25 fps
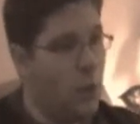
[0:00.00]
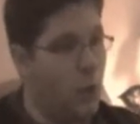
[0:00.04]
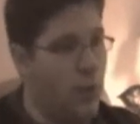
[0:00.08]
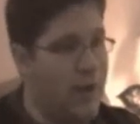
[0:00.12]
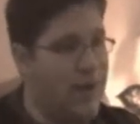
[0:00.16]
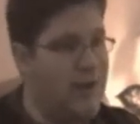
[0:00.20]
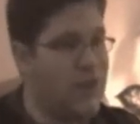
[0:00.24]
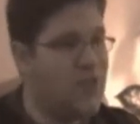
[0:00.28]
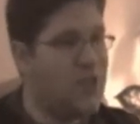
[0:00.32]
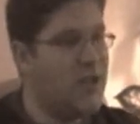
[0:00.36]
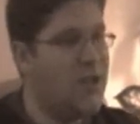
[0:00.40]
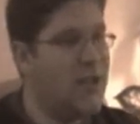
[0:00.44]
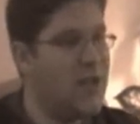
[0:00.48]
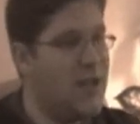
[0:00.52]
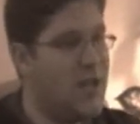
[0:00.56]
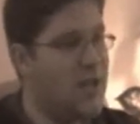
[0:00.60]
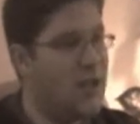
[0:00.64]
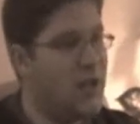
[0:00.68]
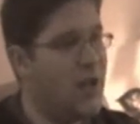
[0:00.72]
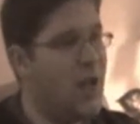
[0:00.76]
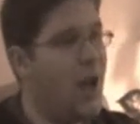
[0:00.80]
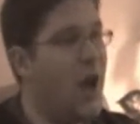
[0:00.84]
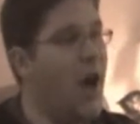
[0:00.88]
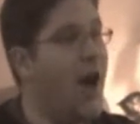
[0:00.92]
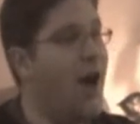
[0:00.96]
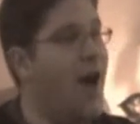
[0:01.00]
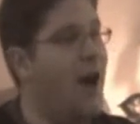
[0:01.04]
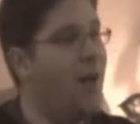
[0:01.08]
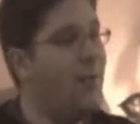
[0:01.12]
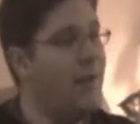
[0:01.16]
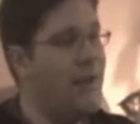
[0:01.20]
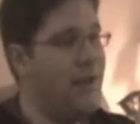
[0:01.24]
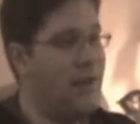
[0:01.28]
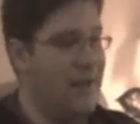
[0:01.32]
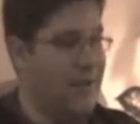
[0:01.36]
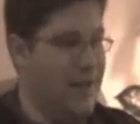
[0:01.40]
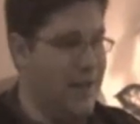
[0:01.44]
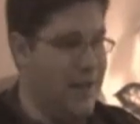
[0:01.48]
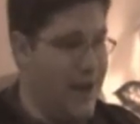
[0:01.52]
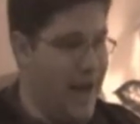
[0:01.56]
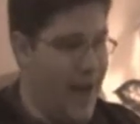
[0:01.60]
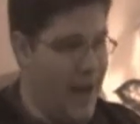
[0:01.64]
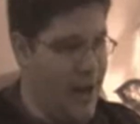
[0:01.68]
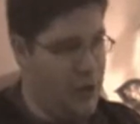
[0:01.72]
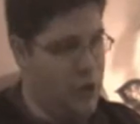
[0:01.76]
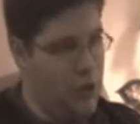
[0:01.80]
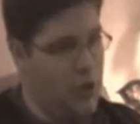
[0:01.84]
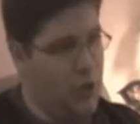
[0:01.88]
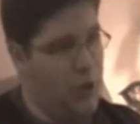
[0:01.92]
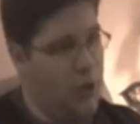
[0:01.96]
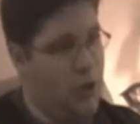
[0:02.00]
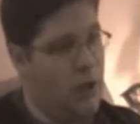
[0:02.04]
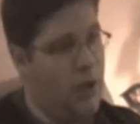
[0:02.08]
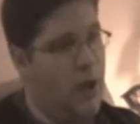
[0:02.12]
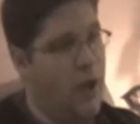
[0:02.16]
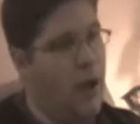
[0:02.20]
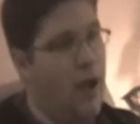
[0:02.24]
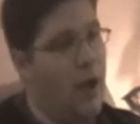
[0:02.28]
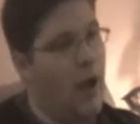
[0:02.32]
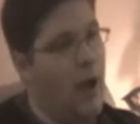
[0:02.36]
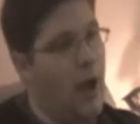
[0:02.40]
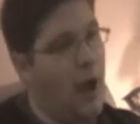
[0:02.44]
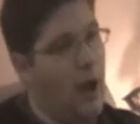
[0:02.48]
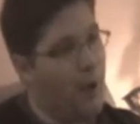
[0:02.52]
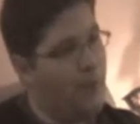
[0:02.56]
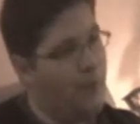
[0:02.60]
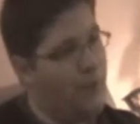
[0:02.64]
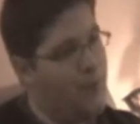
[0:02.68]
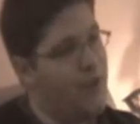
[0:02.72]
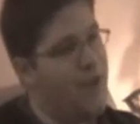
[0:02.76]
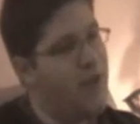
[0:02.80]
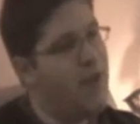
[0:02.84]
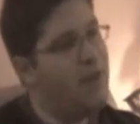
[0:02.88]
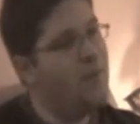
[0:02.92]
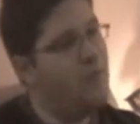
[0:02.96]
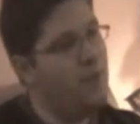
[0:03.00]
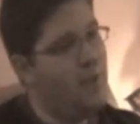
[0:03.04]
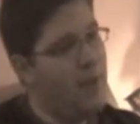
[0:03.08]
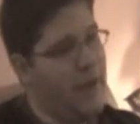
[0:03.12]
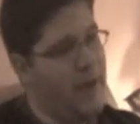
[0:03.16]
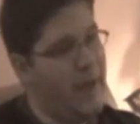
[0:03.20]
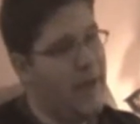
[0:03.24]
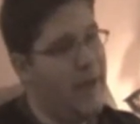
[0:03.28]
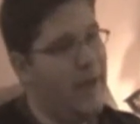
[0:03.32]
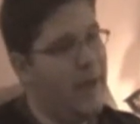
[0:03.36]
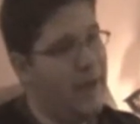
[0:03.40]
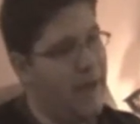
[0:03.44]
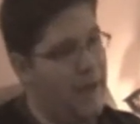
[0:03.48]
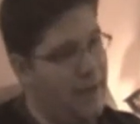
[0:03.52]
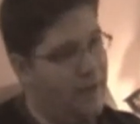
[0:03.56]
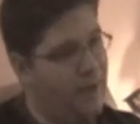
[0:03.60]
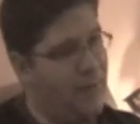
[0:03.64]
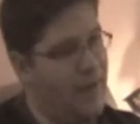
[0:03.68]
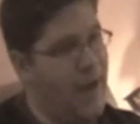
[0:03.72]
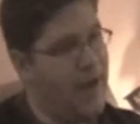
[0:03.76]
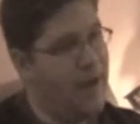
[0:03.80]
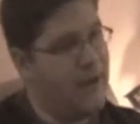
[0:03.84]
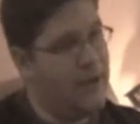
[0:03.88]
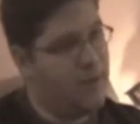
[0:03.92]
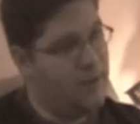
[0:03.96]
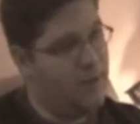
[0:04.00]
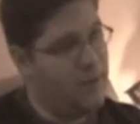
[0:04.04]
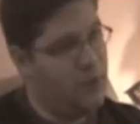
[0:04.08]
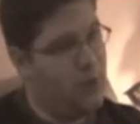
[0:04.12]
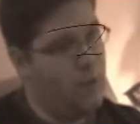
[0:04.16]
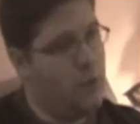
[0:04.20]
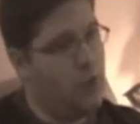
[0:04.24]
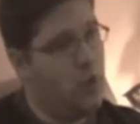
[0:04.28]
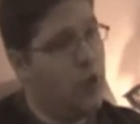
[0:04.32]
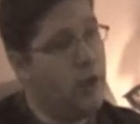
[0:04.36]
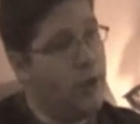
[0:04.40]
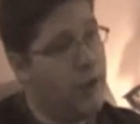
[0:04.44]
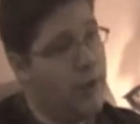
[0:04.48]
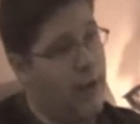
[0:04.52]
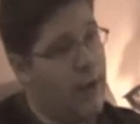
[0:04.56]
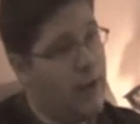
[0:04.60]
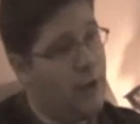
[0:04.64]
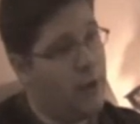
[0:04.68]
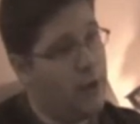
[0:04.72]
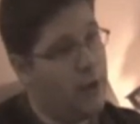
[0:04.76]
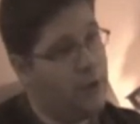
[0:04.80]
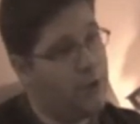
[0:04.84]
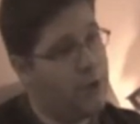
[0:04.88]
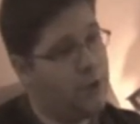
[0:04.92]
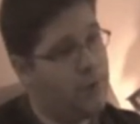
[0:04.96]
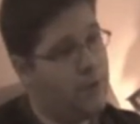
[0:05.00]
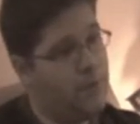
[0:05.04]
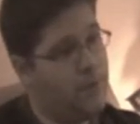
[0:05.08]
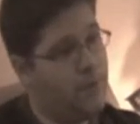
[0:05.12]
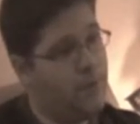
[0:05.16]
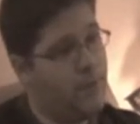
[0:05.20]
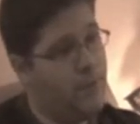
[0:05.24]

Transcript: we see the common connection of them being effective communicators.